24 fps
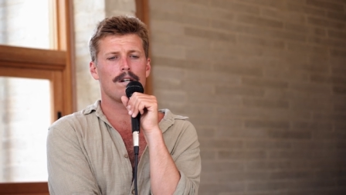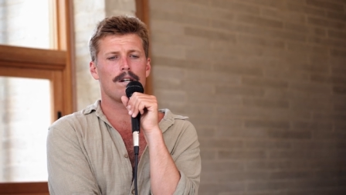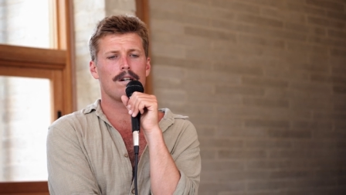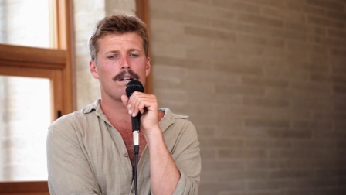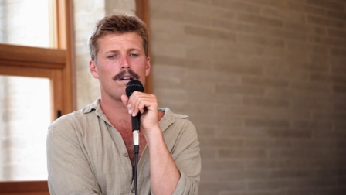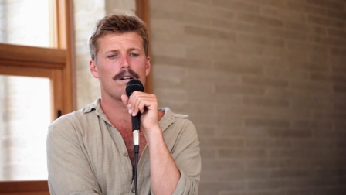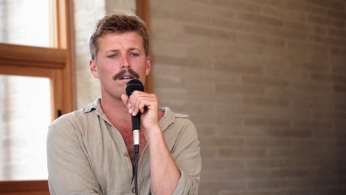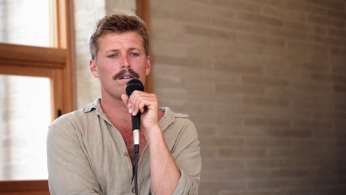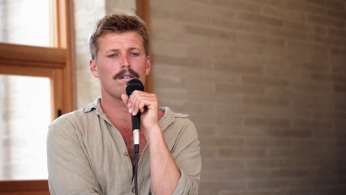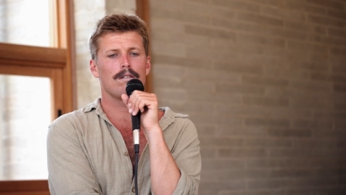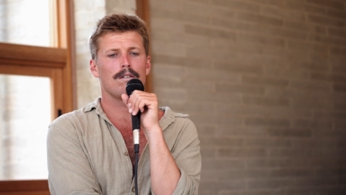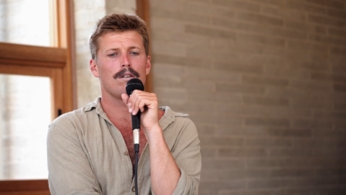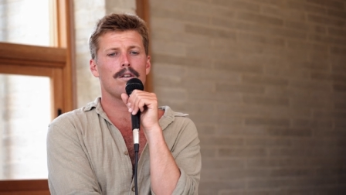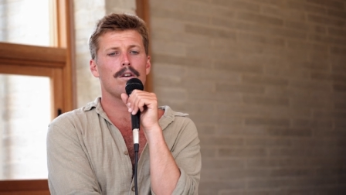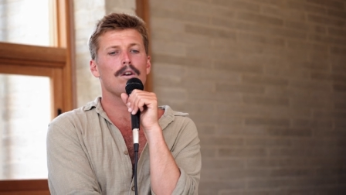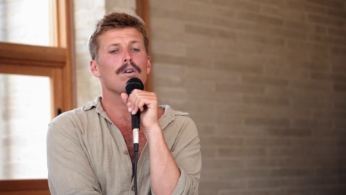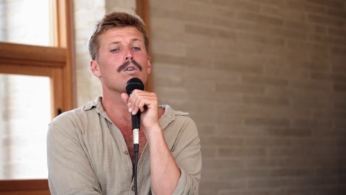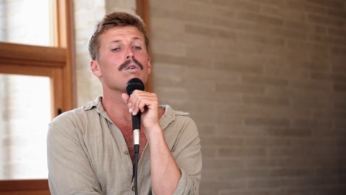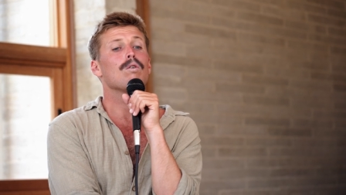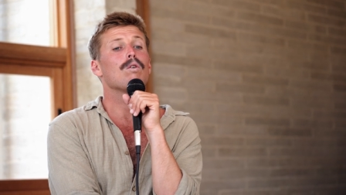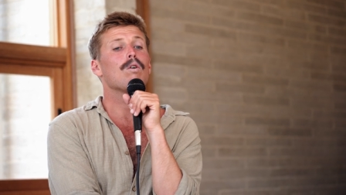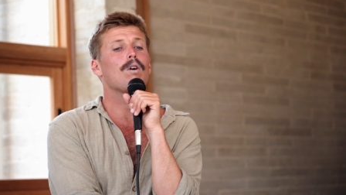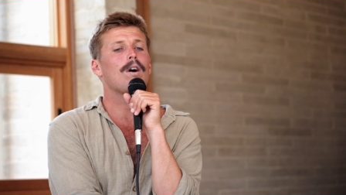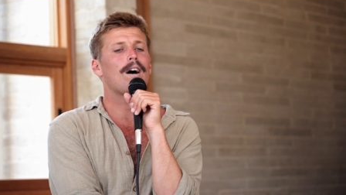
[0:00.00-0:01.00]
uh,
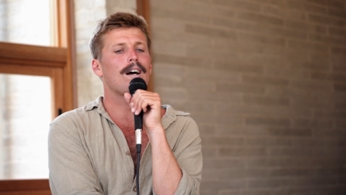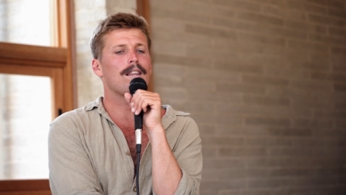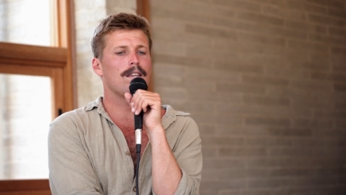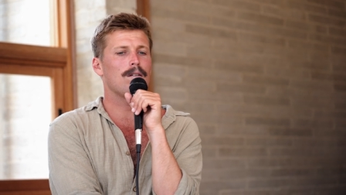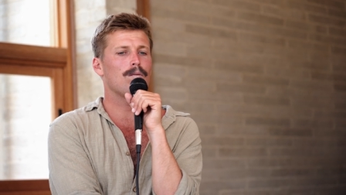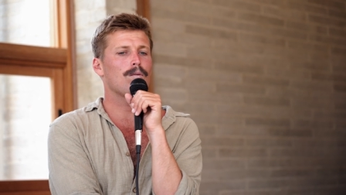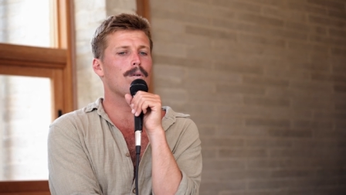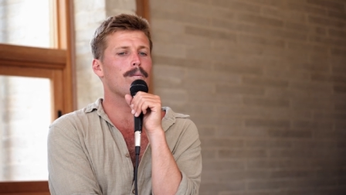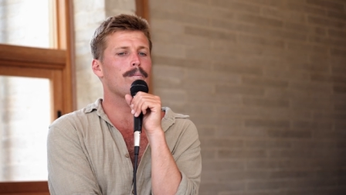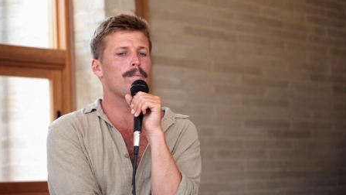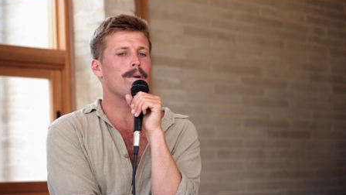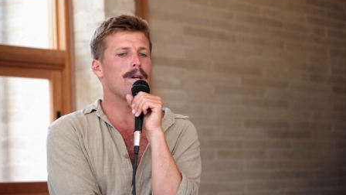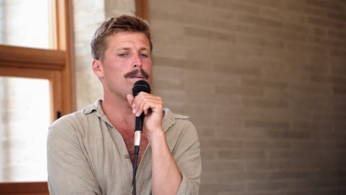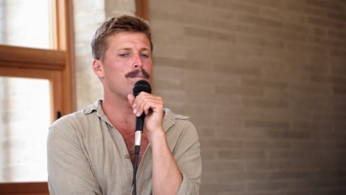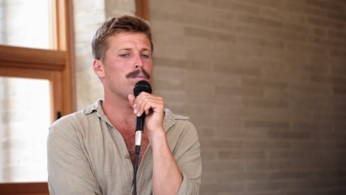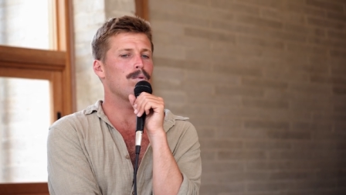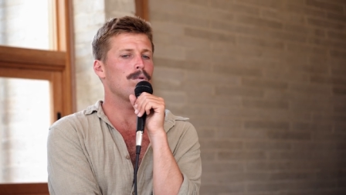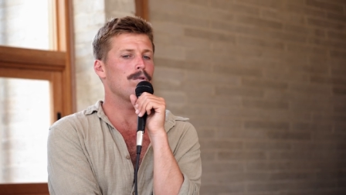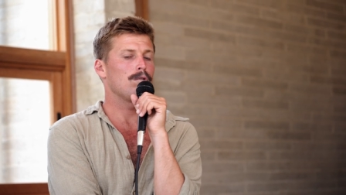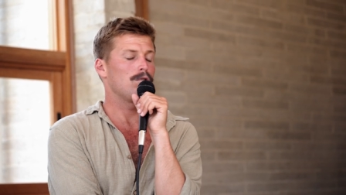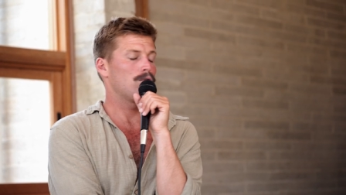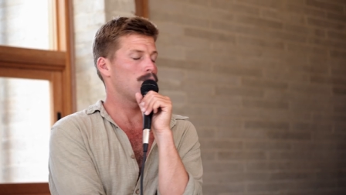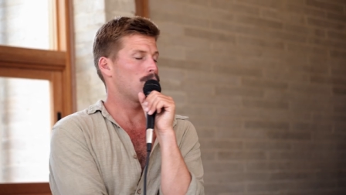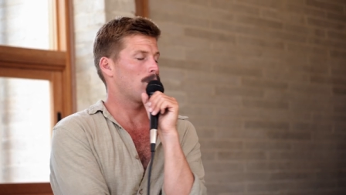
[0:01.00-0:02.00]
I think what people
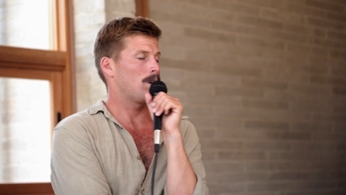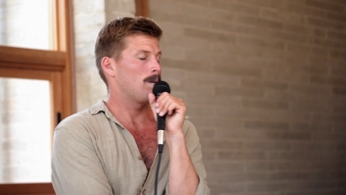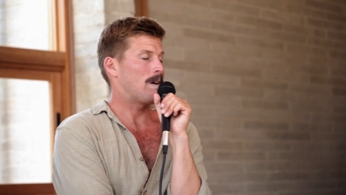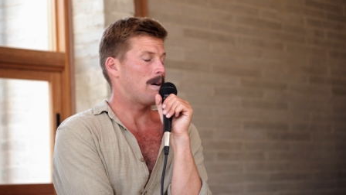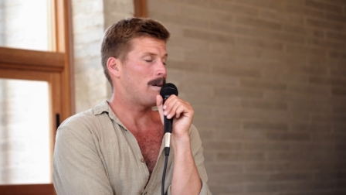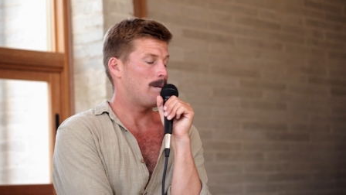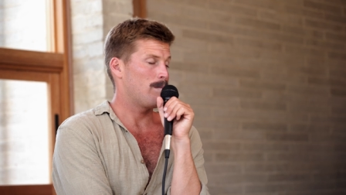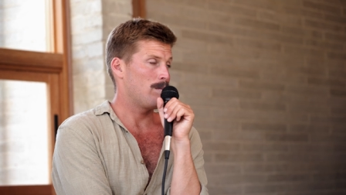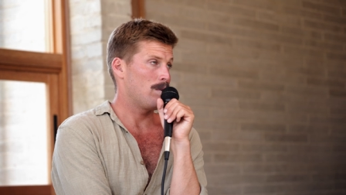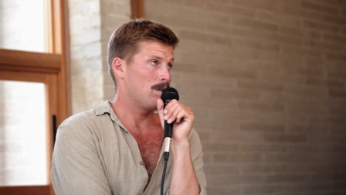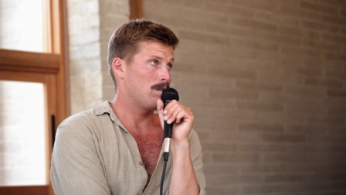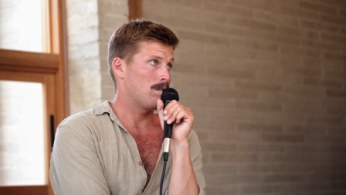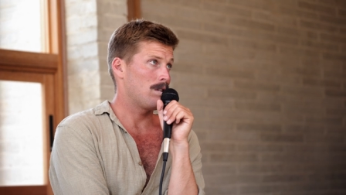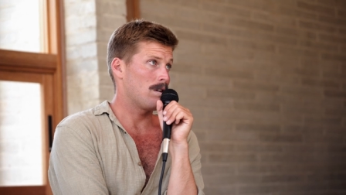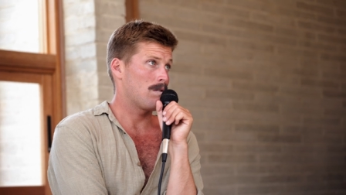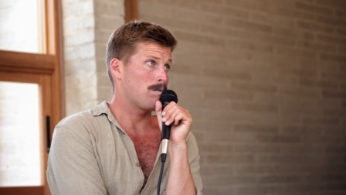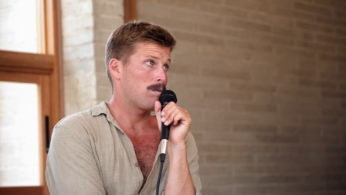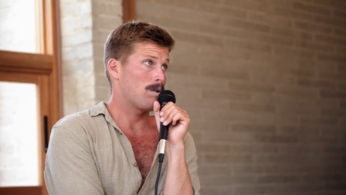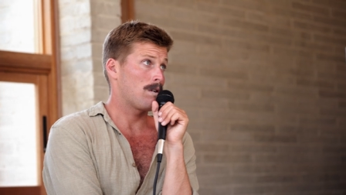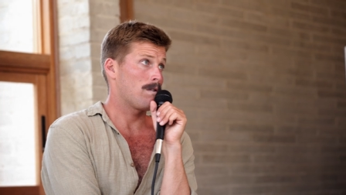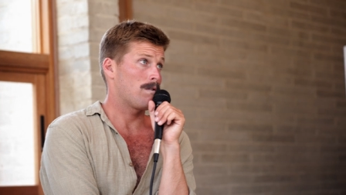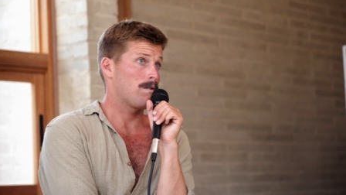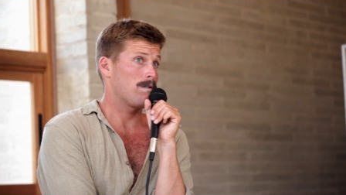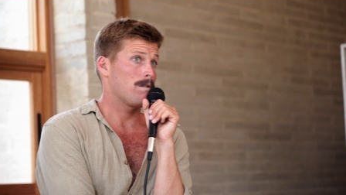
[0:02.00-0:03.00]
enjoy about our music,
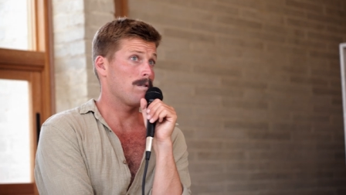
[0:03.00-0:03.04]
what